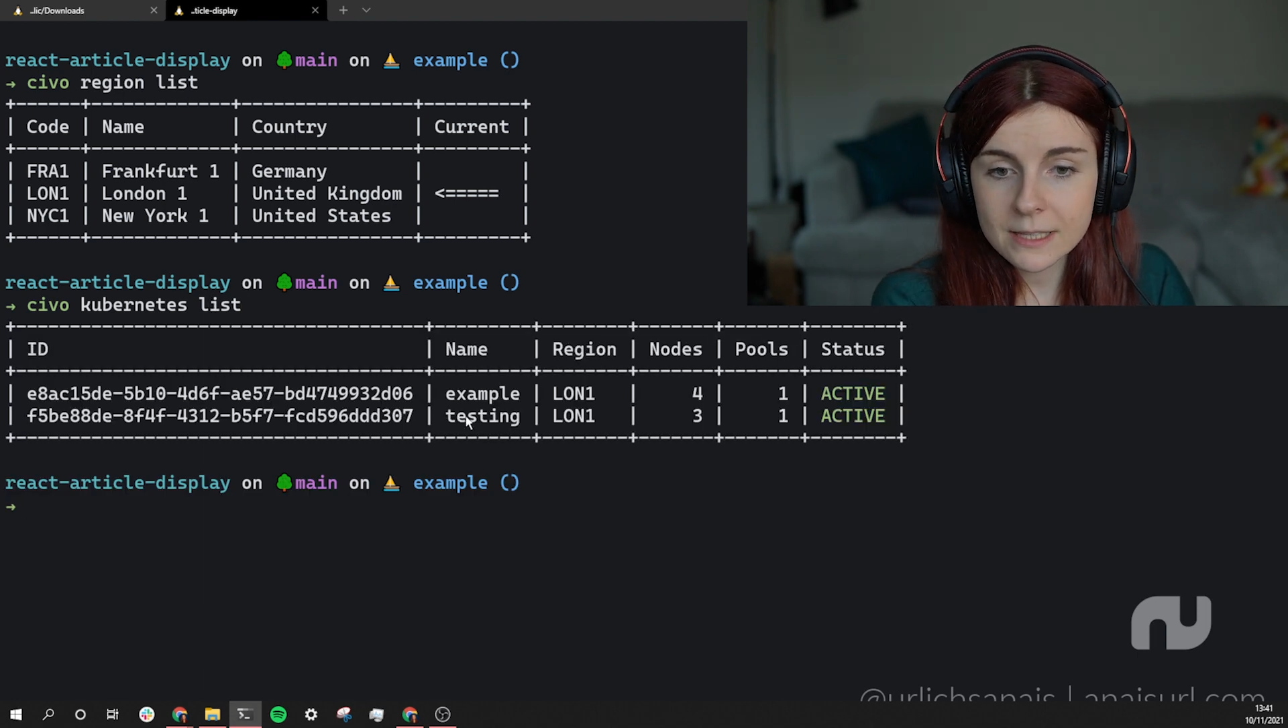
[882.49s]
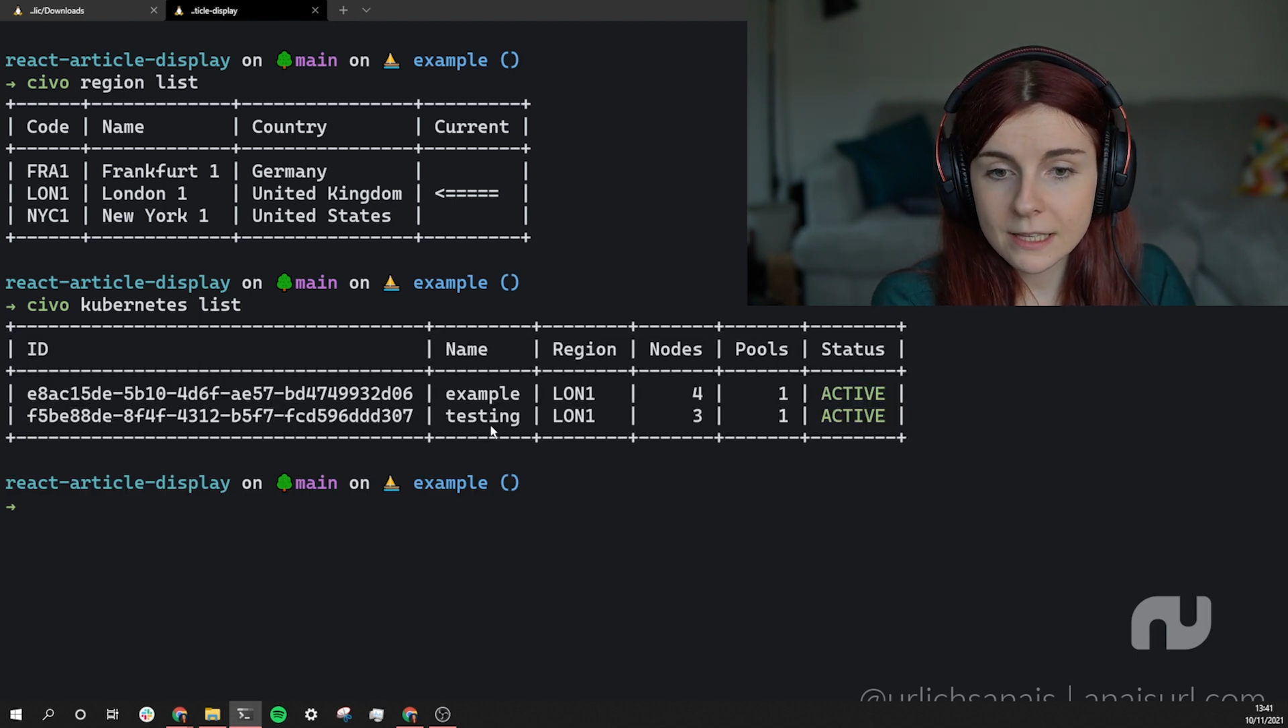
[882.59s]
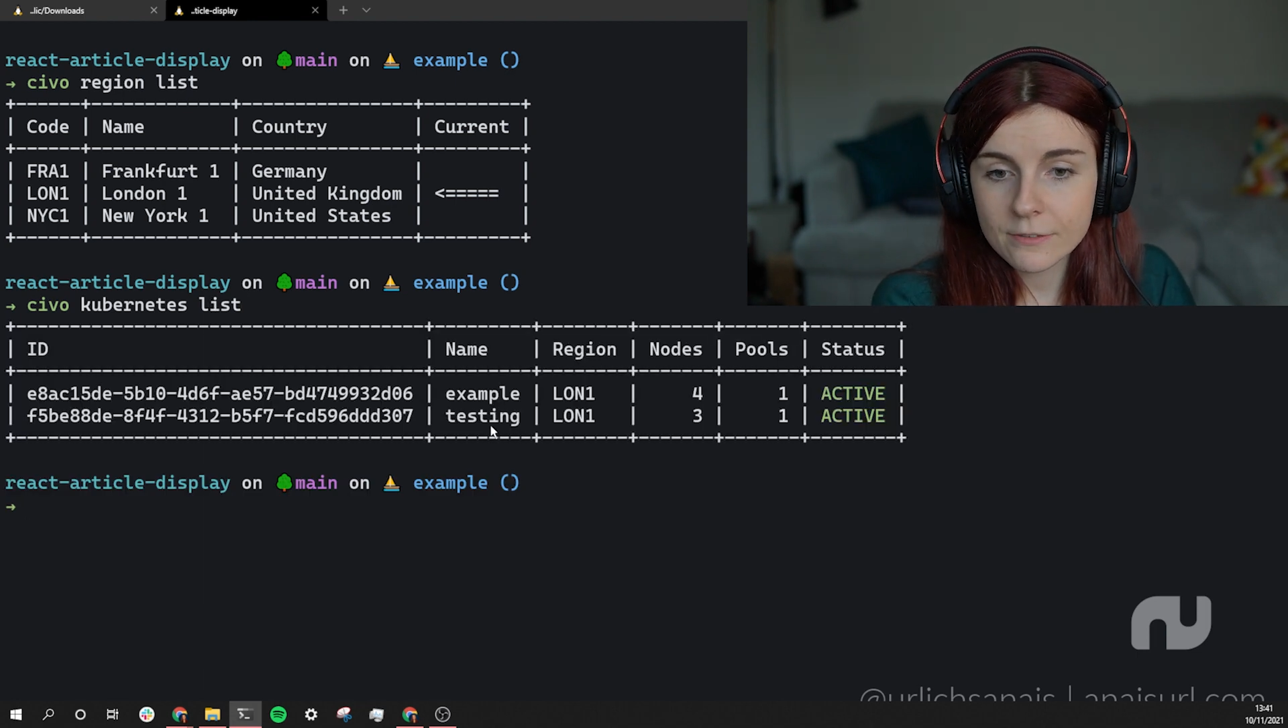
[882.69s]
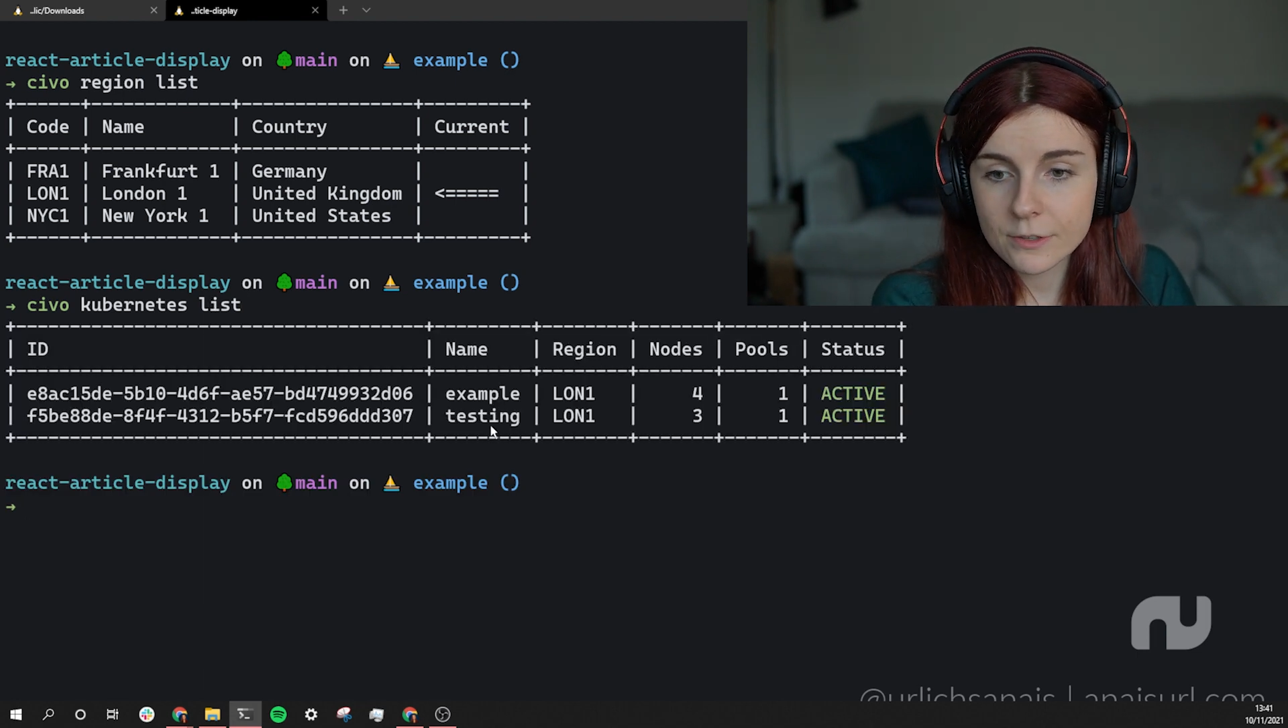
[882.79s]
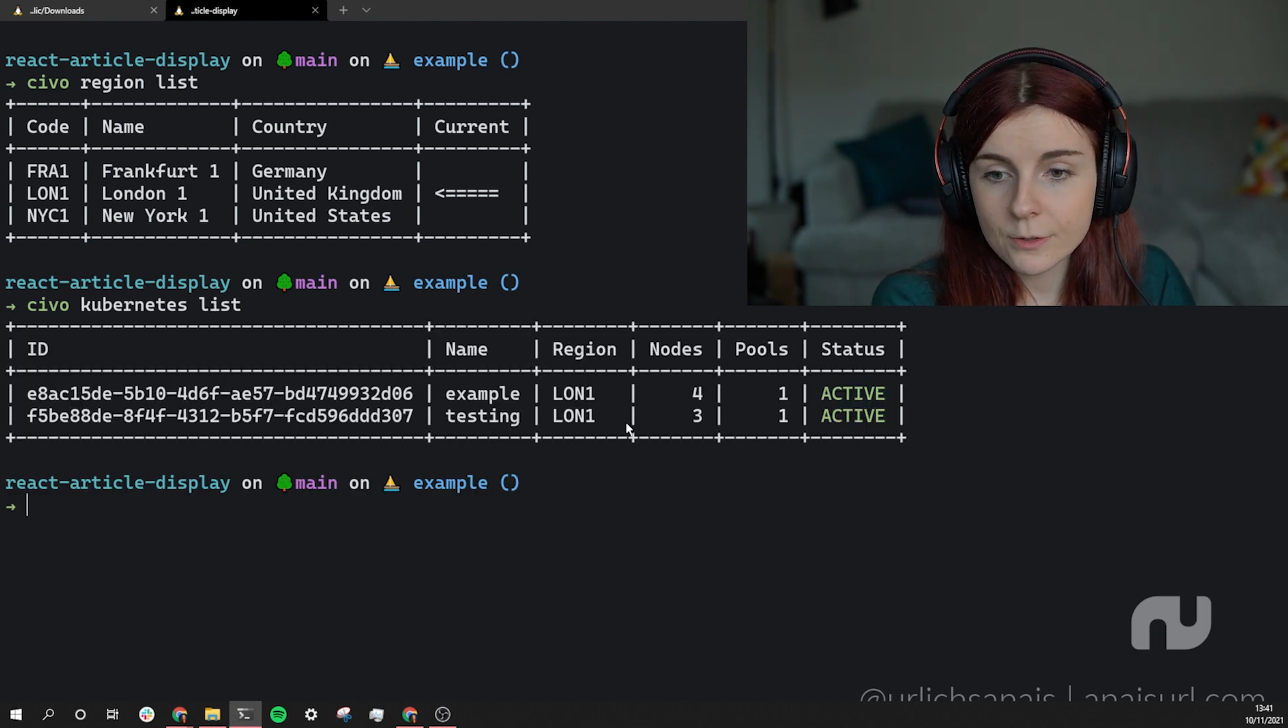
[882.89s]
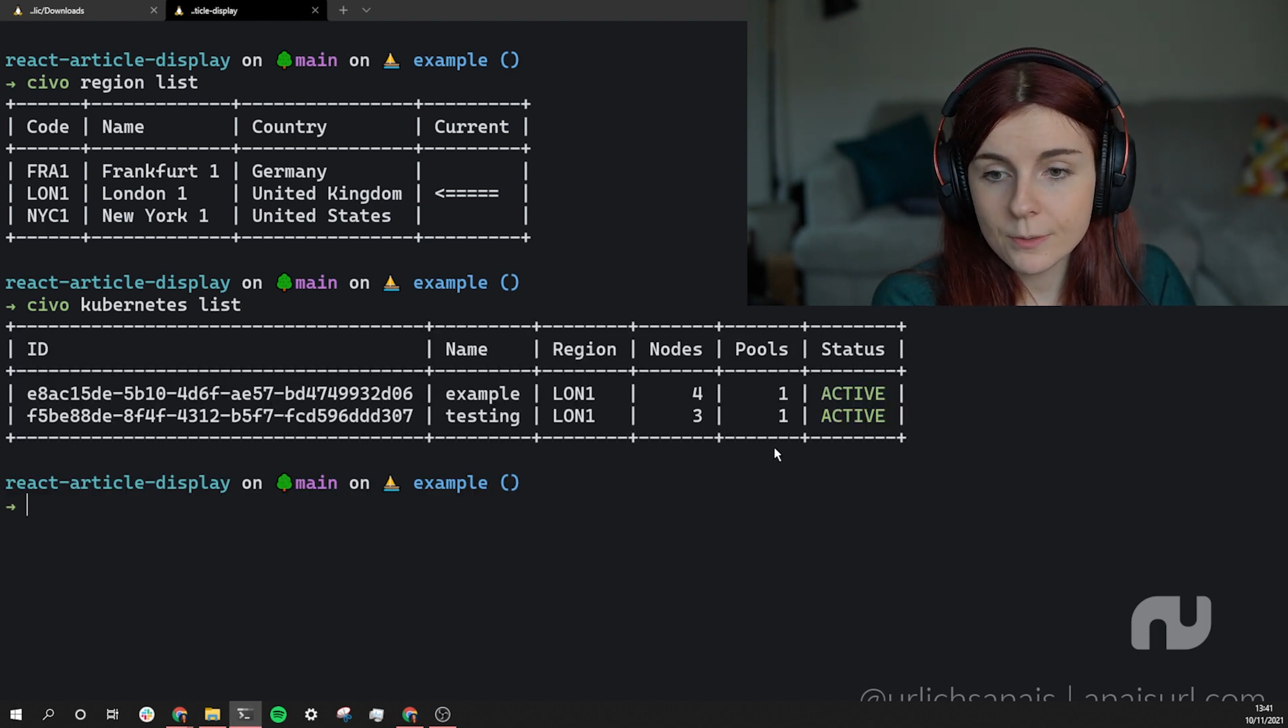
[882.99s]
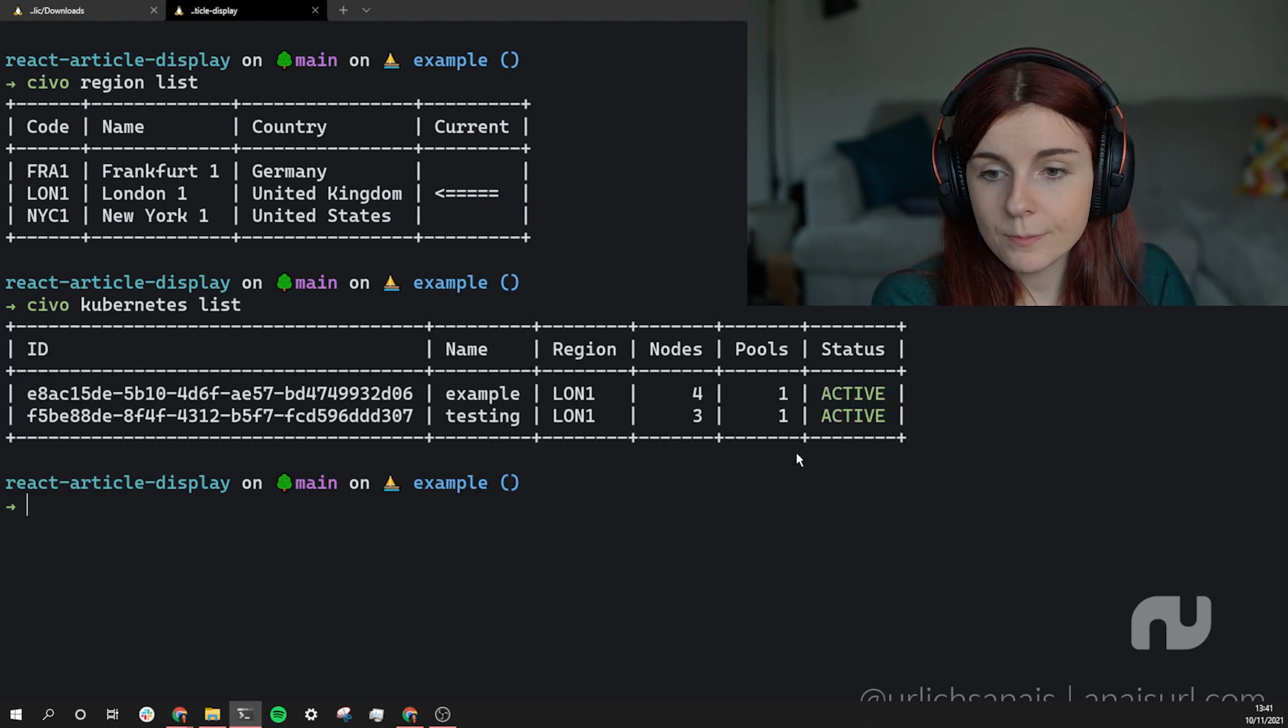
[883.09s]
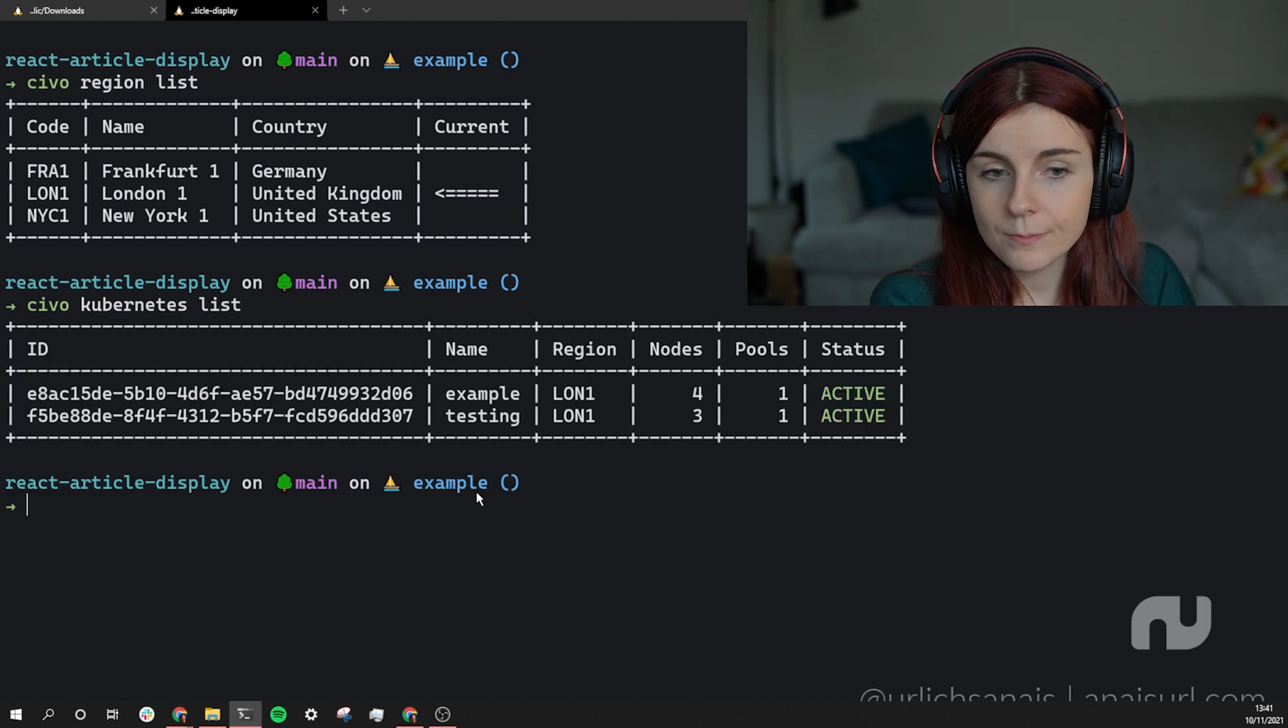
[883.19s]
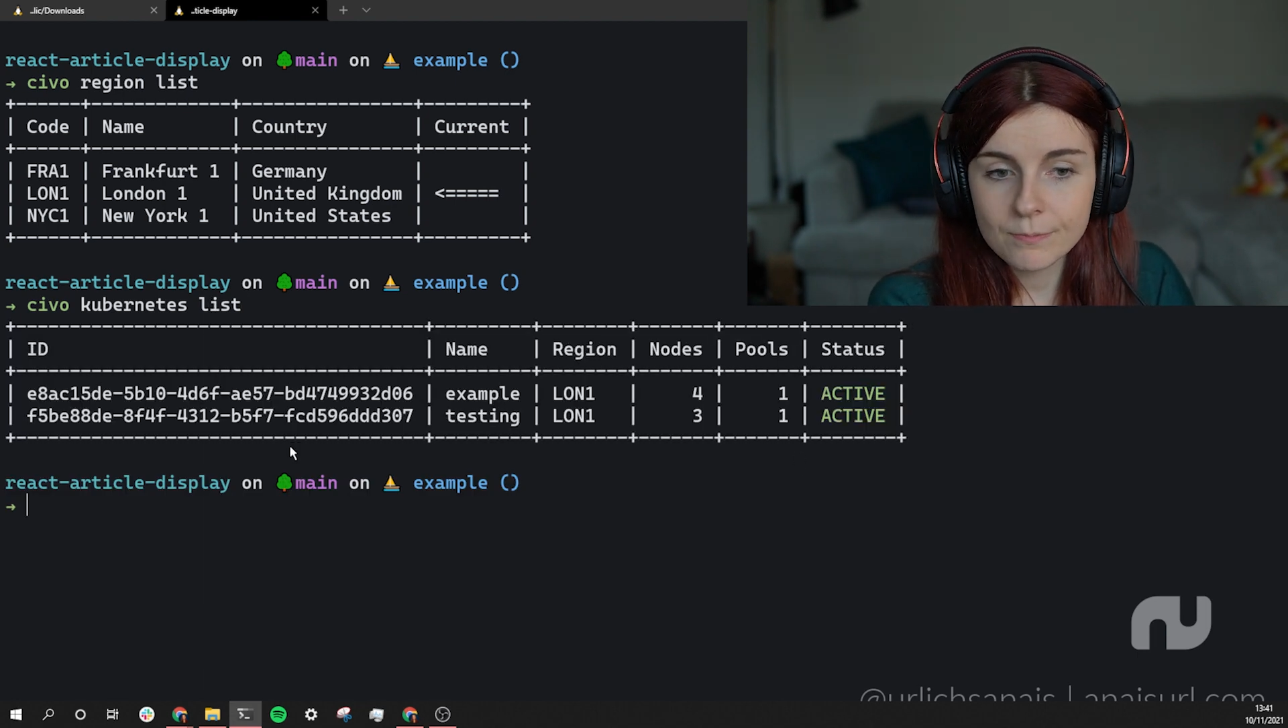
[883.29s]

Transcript: give you